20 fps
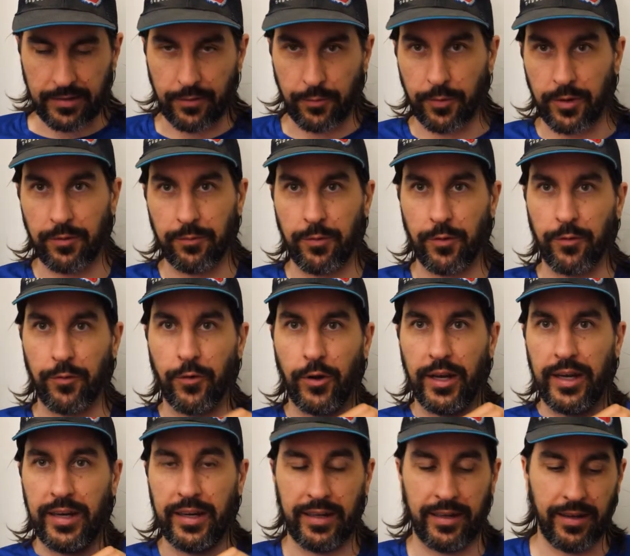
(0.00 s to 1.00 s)
this one for
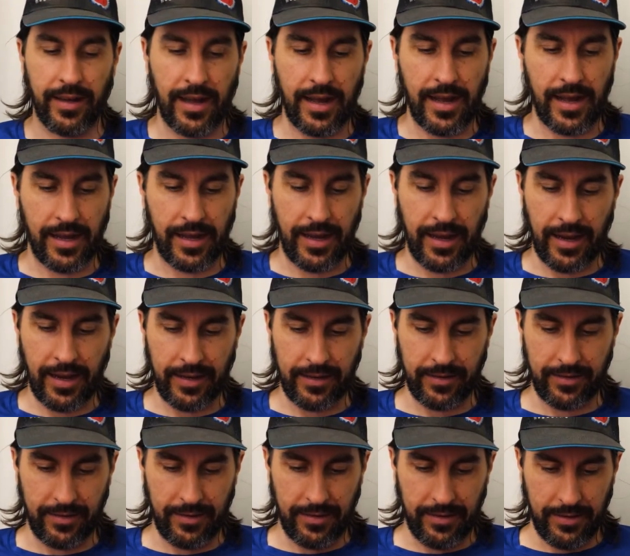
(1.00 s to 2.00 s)
free,
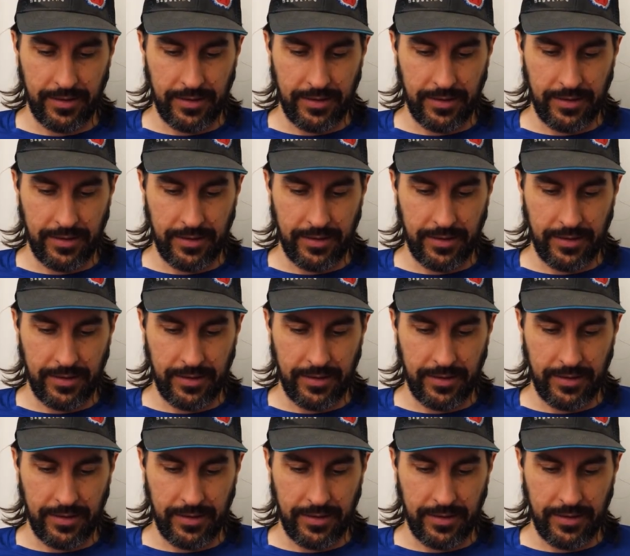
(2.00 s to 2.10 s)
and